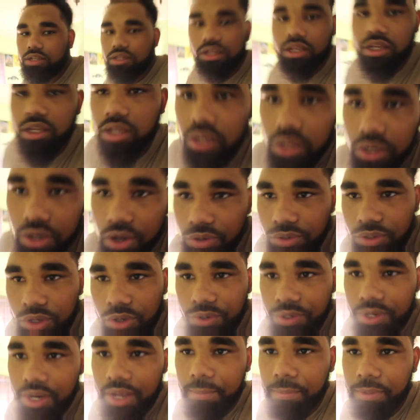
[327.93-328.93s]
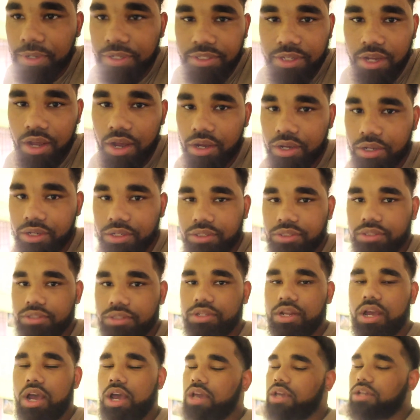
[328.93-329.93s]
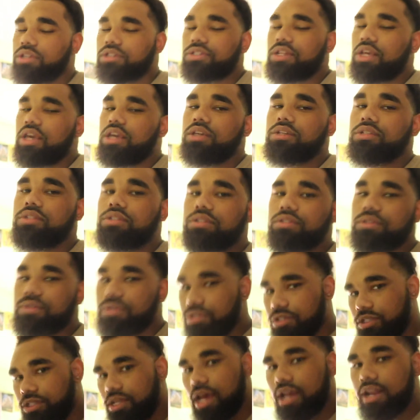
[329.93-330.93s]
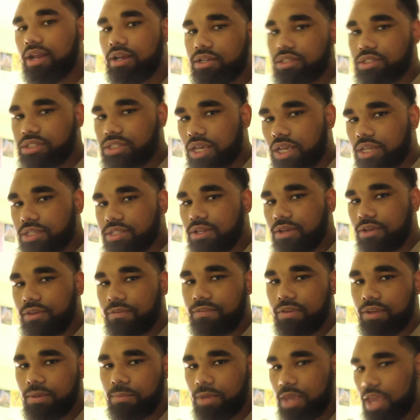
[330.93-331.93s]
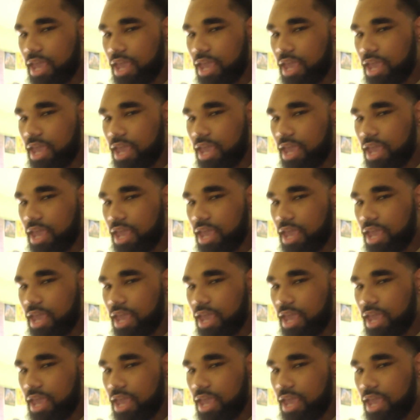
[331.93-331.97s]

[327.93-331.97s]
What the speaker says: It don't lower that much, y'all. I ain't Stance. Shout out to Stance though, you feel me?